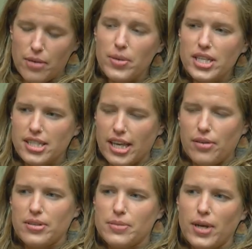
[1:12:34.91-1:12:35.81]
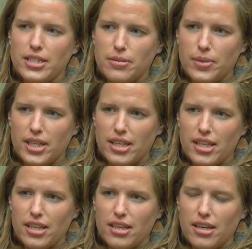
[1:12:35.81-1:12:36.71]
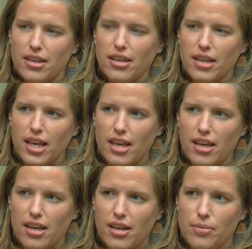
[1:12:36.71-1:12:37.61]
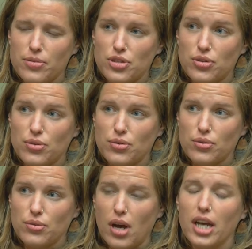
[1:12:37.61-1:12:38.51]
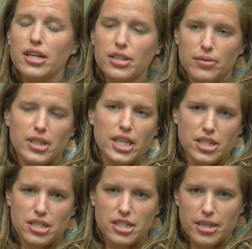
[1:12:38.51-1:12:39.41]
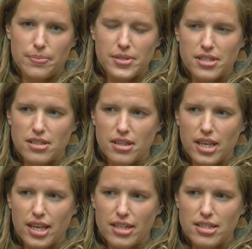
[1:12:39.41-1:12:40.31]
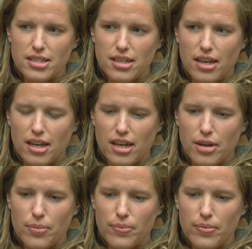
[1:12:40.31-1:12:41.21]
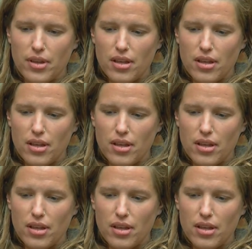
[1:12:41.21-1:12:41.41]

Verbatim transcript: it means like a responsibility and um, to honor the relationships that um,